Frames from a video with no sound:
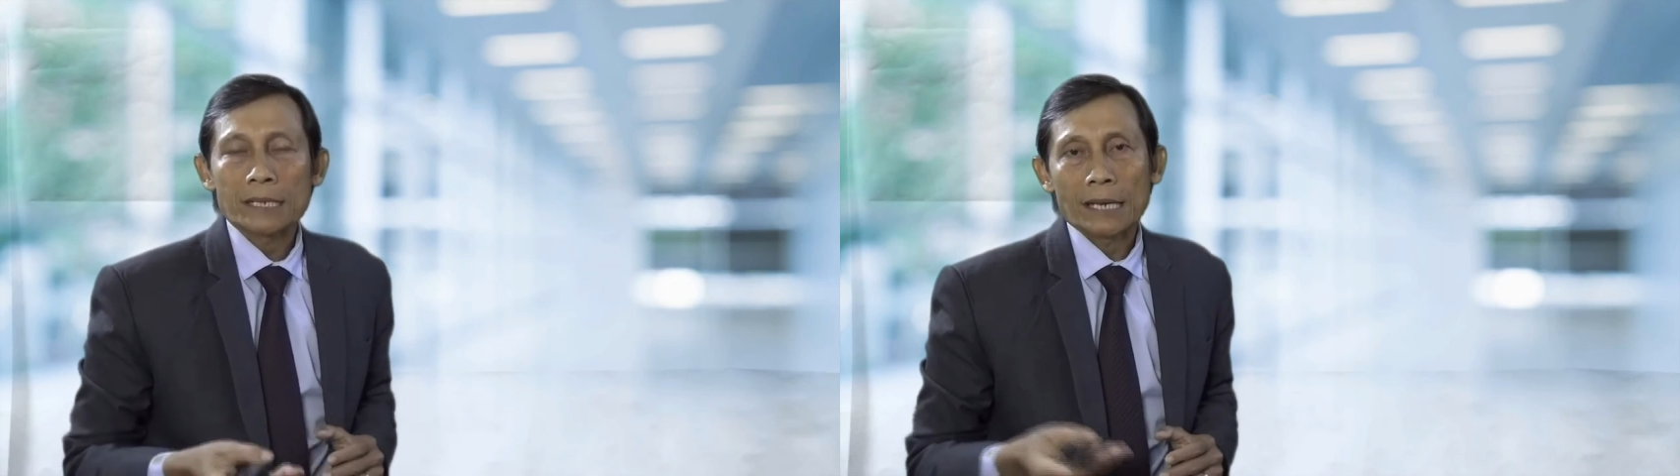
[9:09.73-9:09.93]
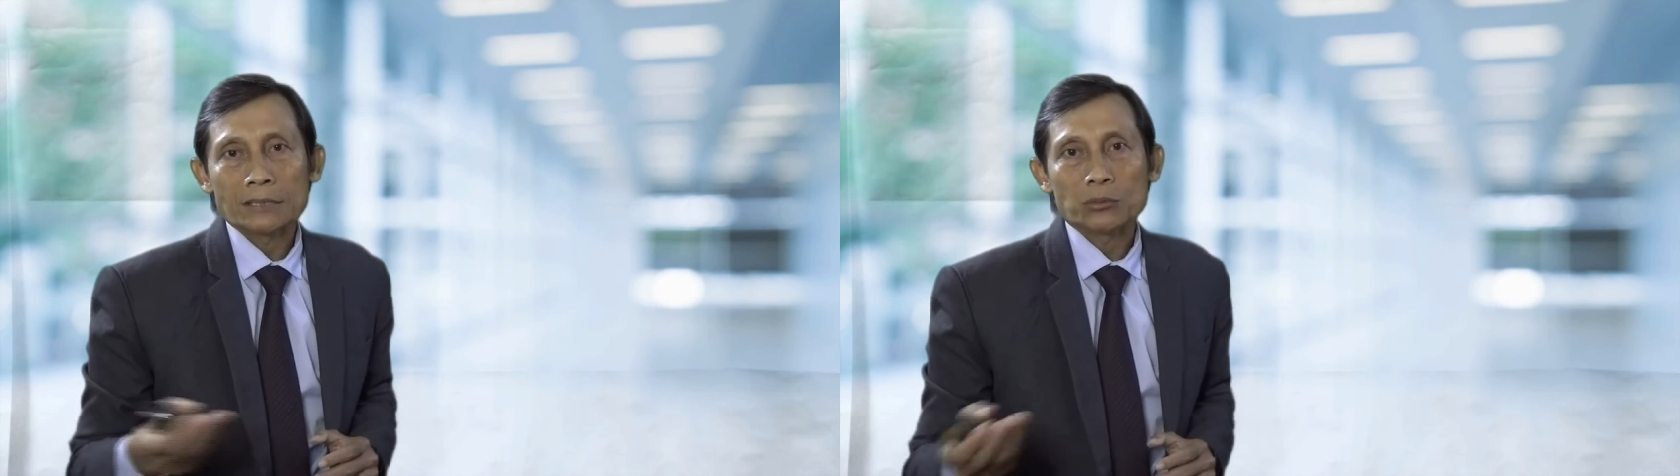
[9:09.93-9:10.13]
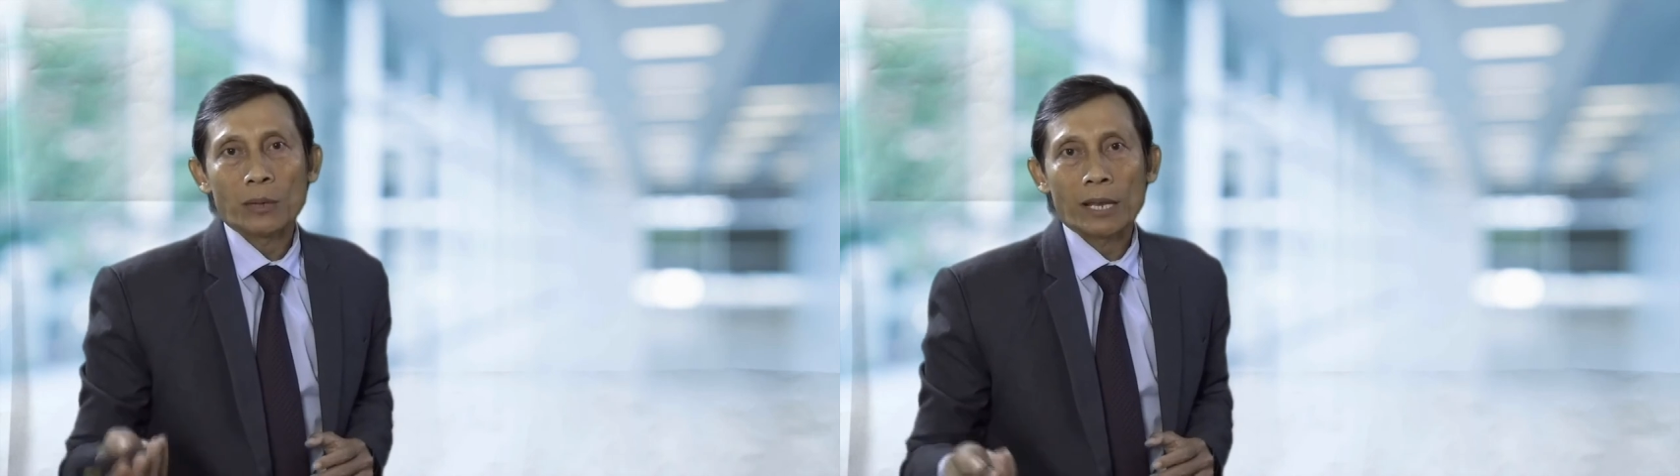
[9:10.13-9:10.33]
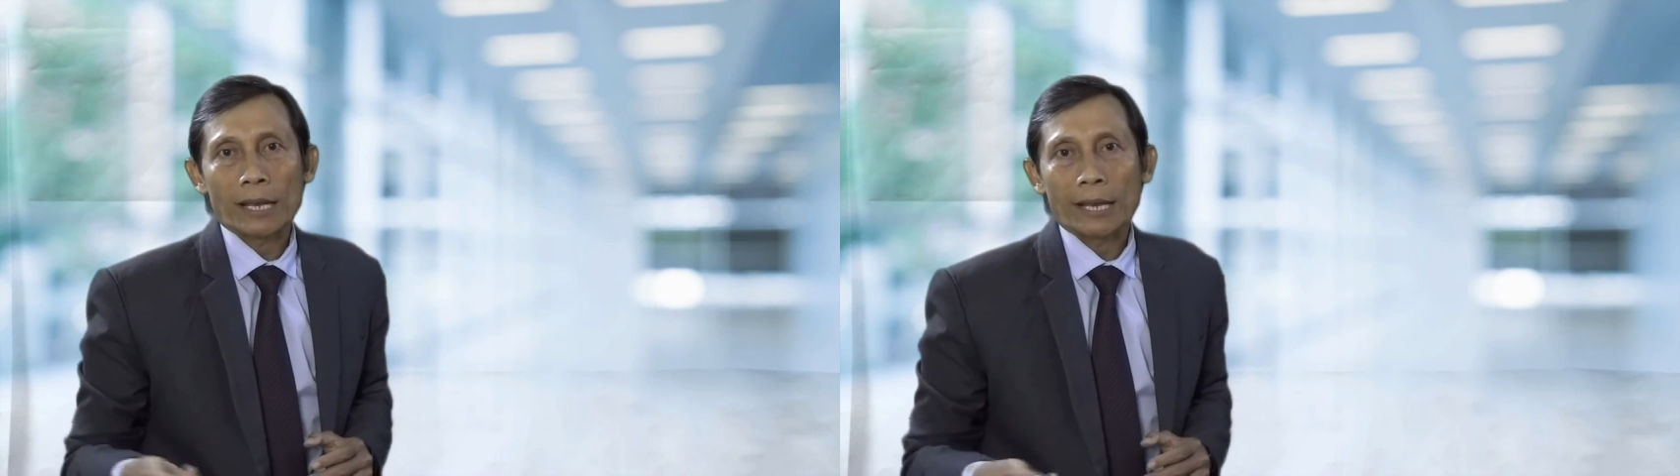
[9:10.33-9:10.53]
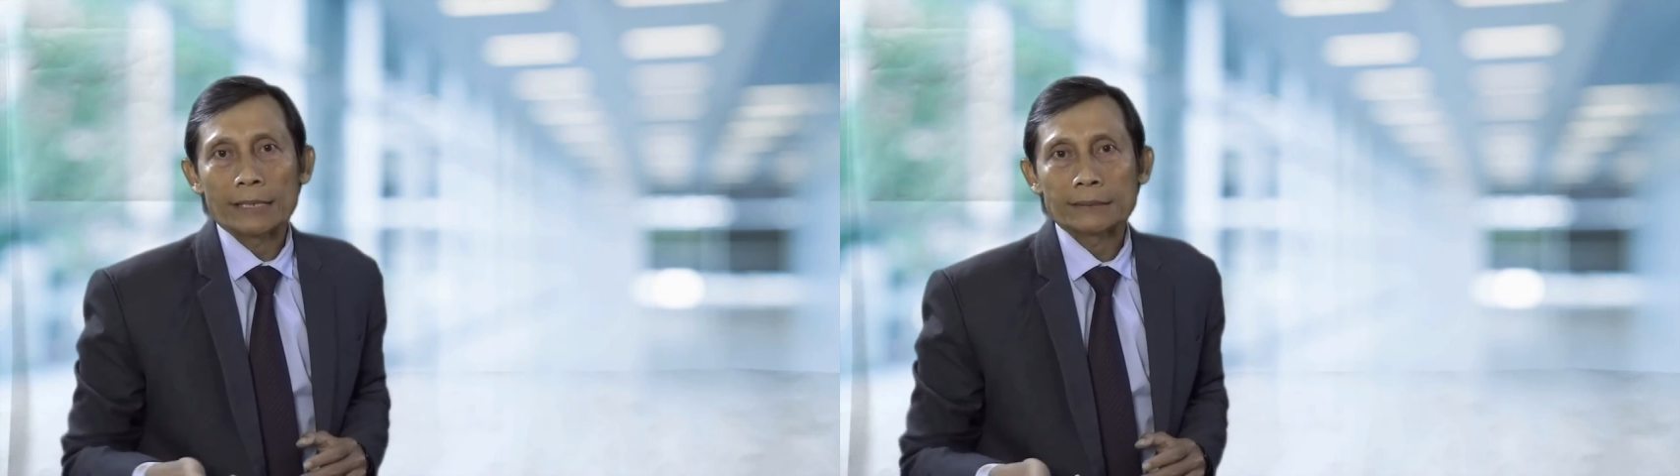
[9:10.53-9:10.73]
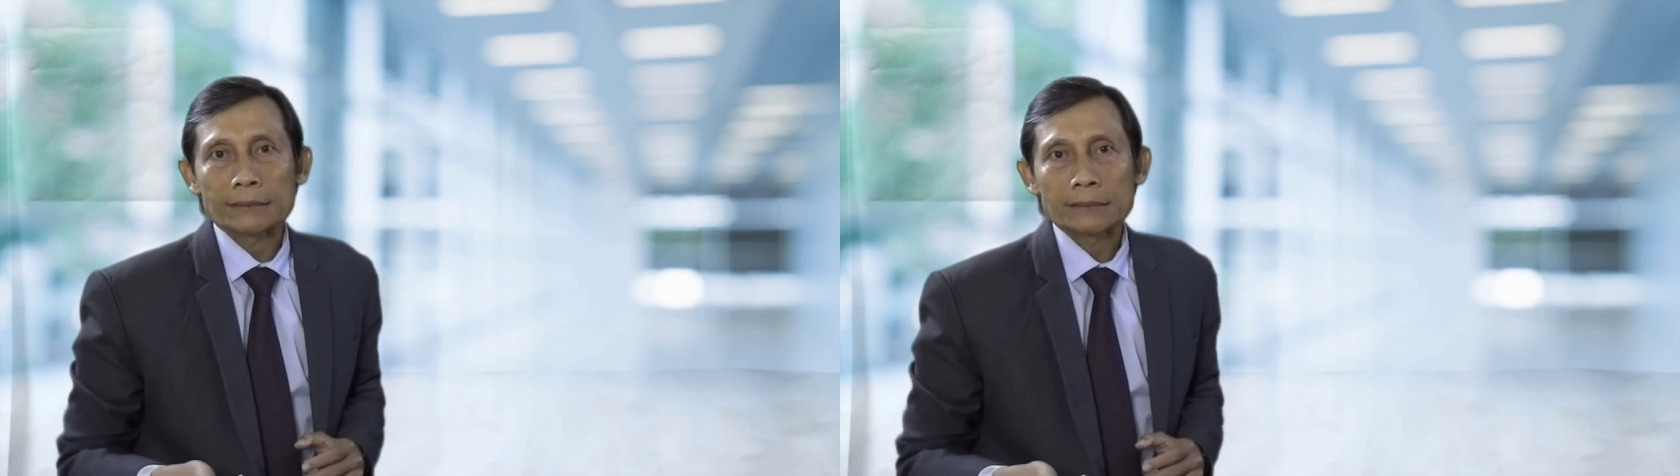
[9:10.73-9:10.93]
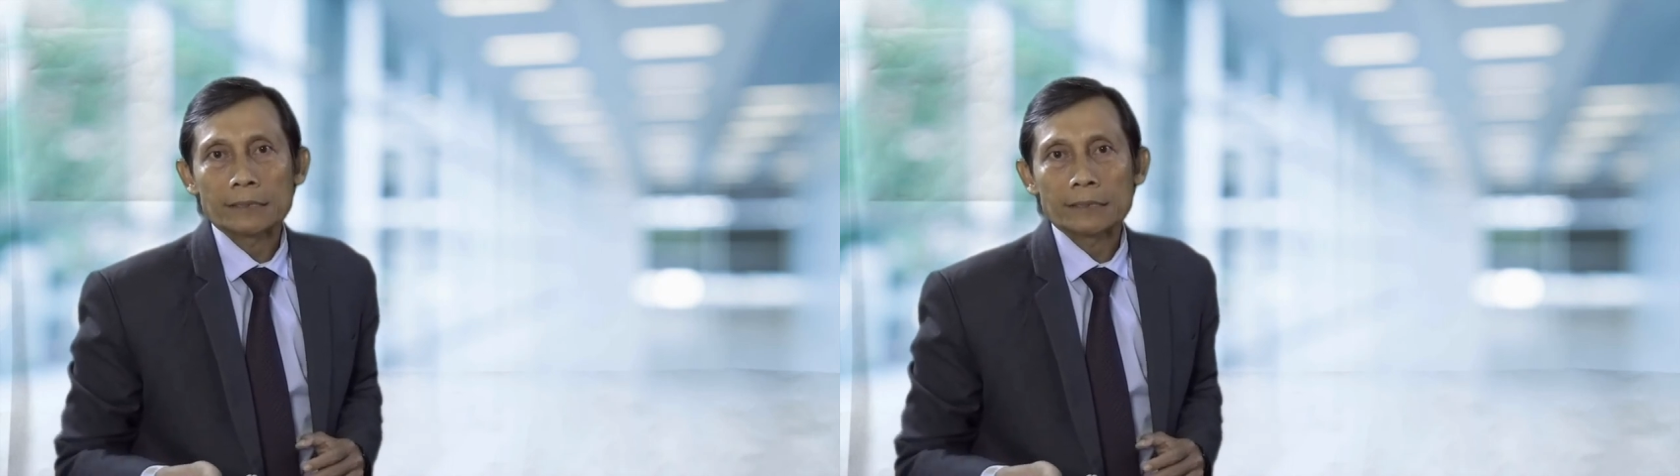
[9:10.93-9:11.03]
as well as